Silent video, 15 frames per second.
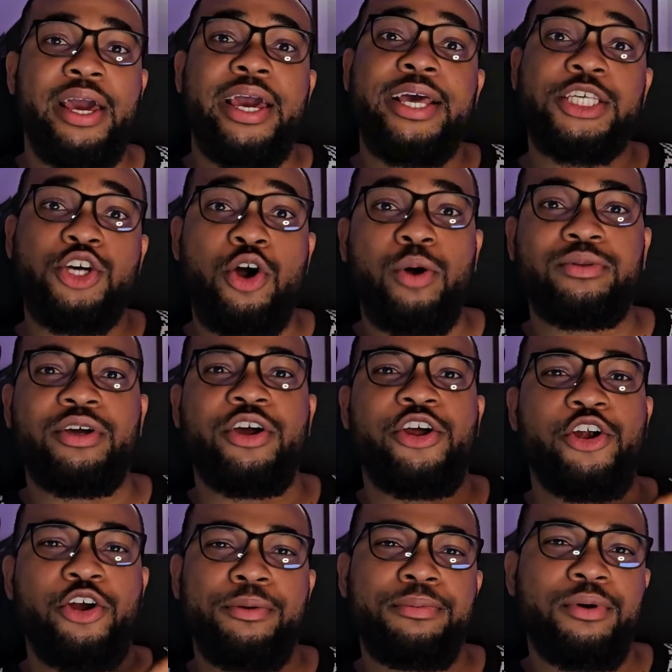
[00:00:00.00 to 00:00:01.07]
It's called
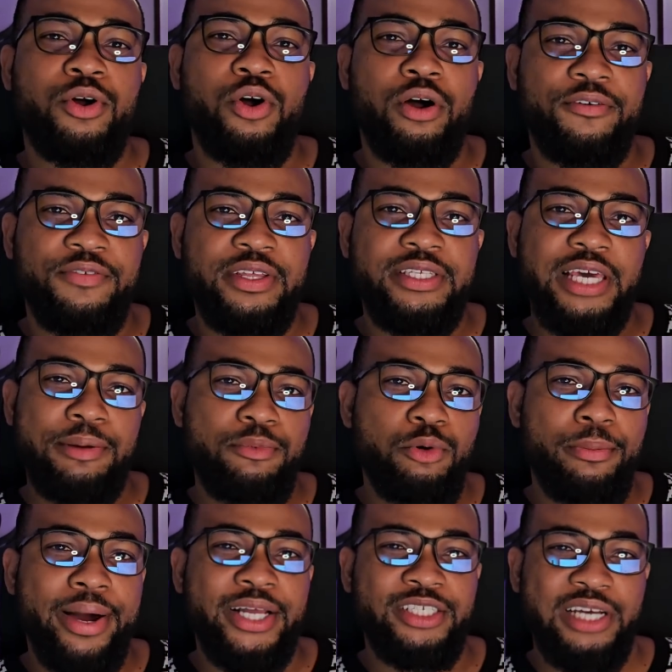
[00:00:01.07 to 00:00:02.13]
Herb Coffee Table
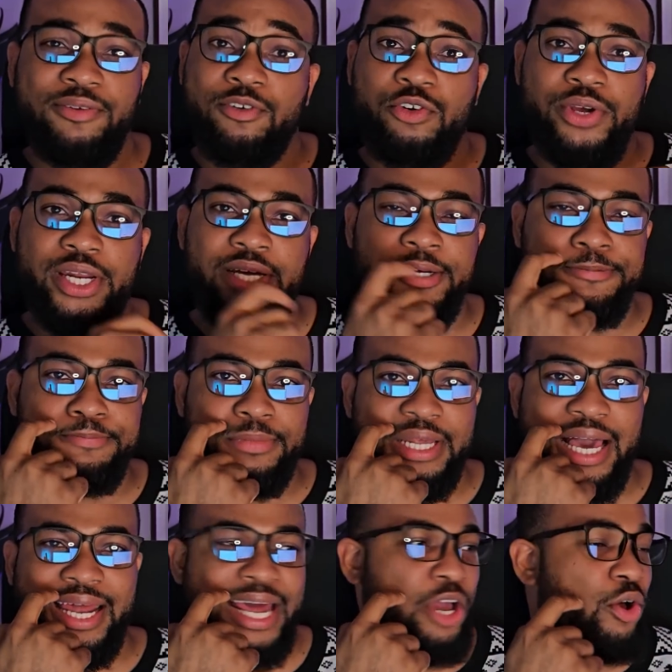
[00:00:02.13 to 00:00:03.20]
by Javorina,
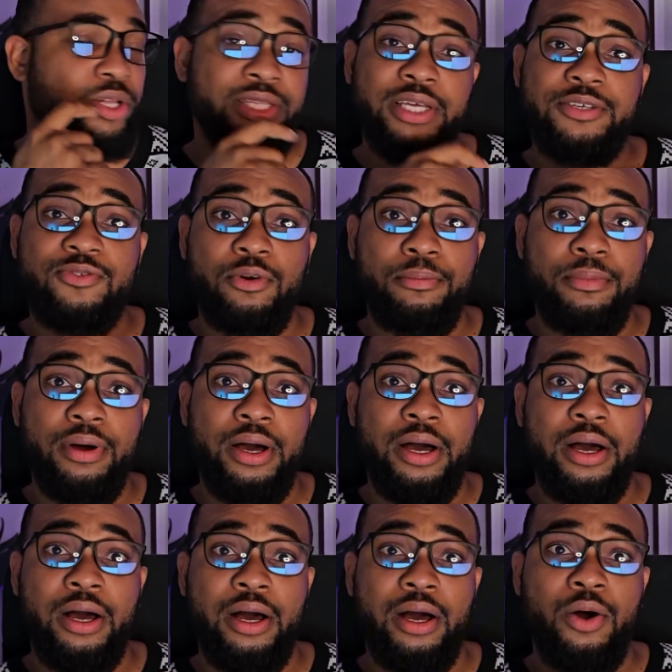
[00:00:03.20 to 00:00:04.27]
and I got this from
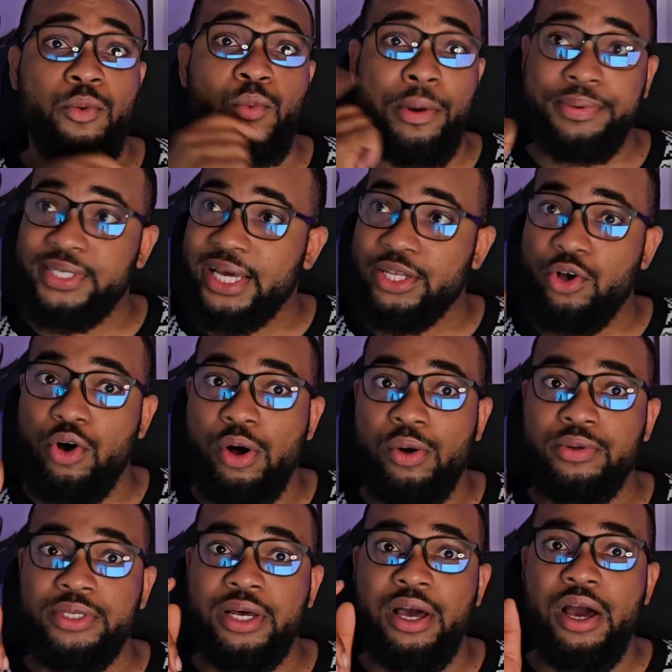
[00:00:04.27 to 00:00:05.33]
a website
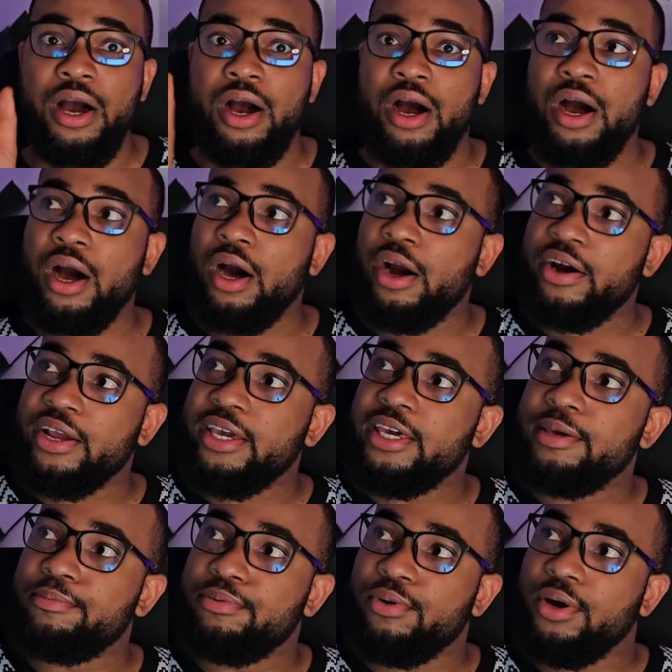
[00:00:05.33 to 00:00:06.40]
called
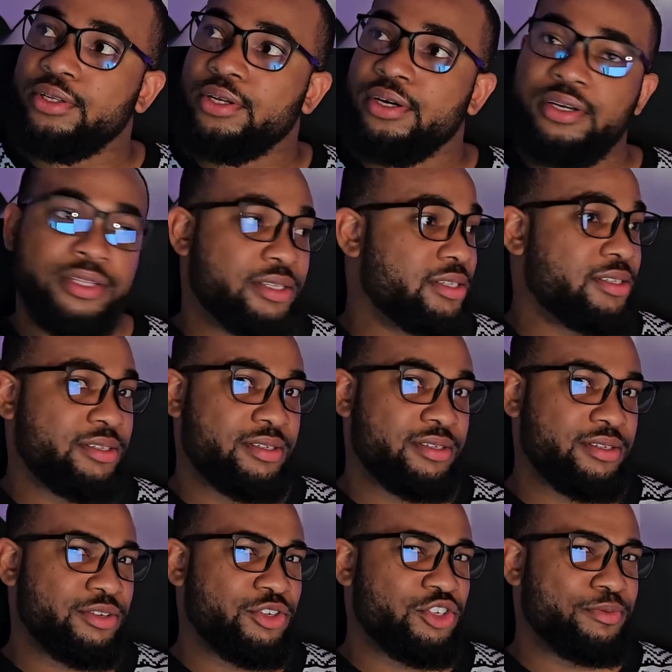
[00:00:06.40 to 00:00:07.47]
RT Products.
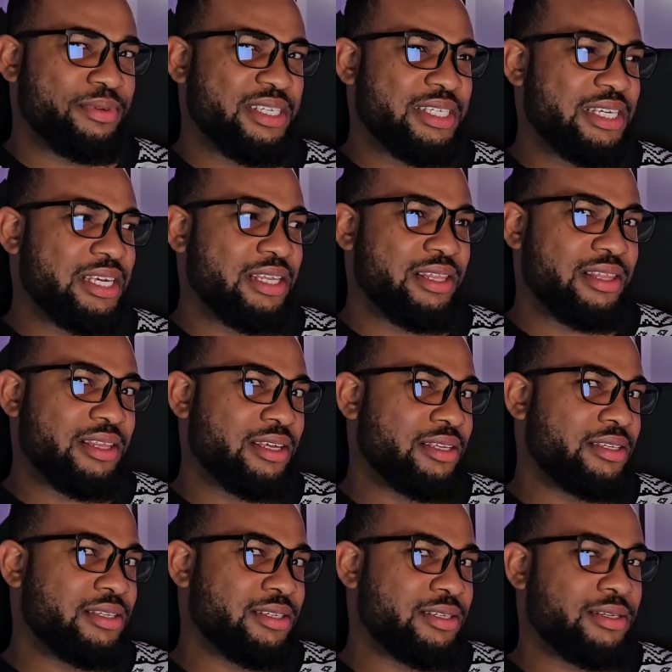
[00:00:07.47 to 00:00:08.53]
You should be seeing
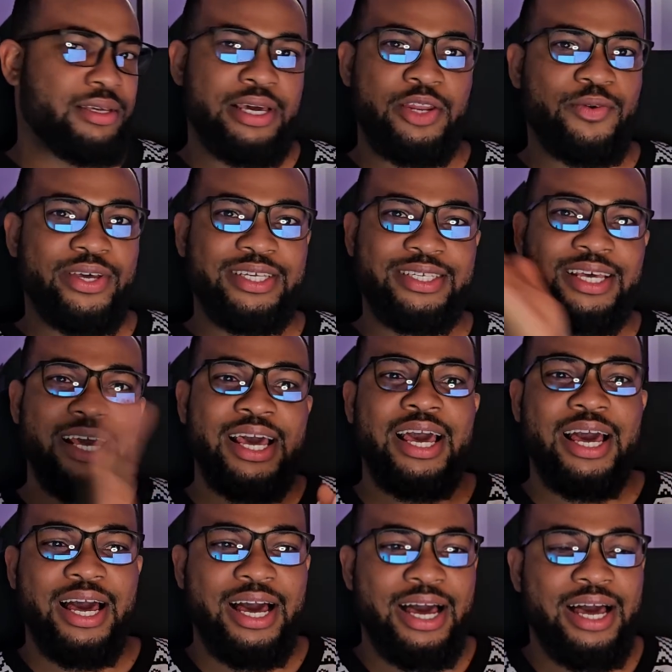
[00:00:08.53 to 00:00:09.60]
this. Anyways,
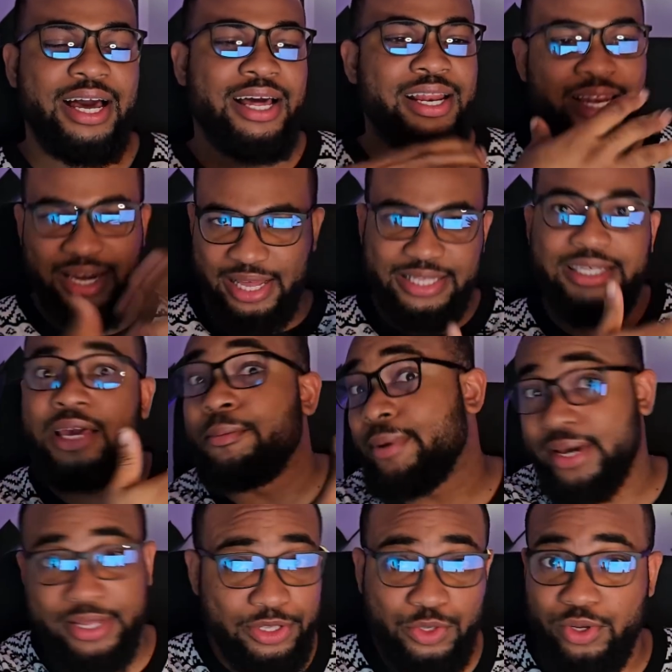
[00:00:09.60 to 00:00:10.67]
let's get
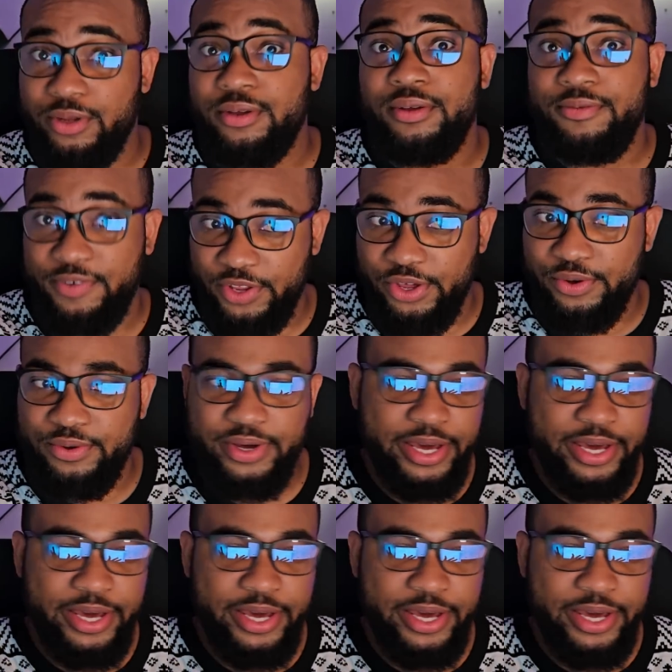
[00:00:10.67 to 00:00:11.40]
back into the video.